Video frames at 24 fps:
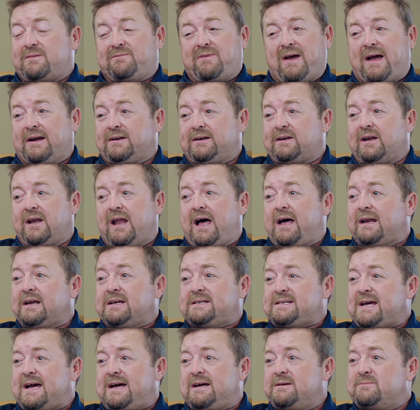In fact, a lot
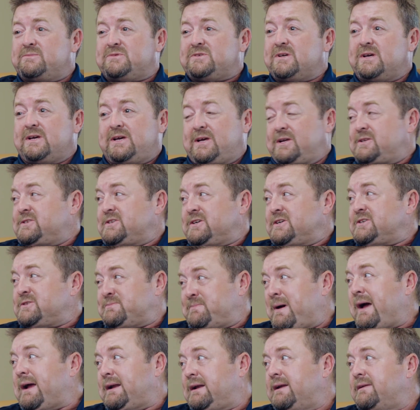of times it's
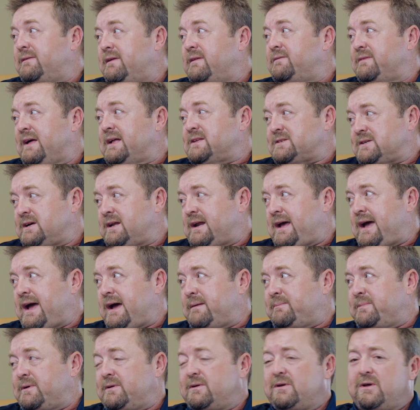expected that that's going to
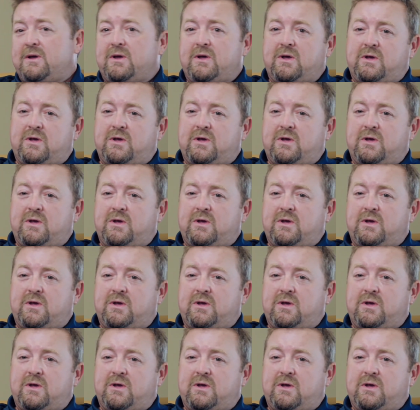happen.